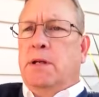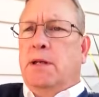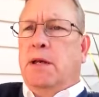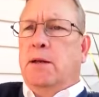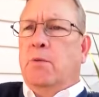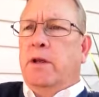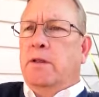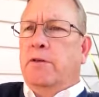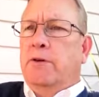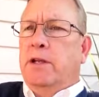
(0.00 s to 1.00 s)
be getting
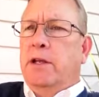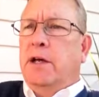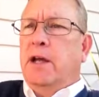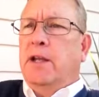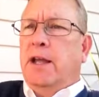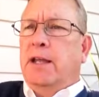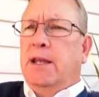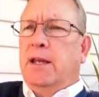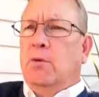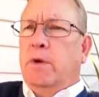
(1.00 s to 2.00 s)
week 3 done and
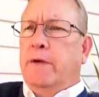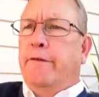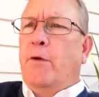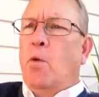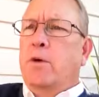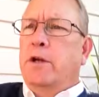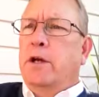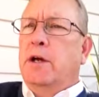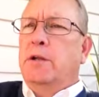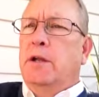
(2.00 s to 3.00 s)
getting week 4
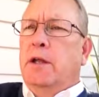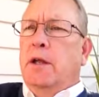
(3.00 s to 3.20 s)
done.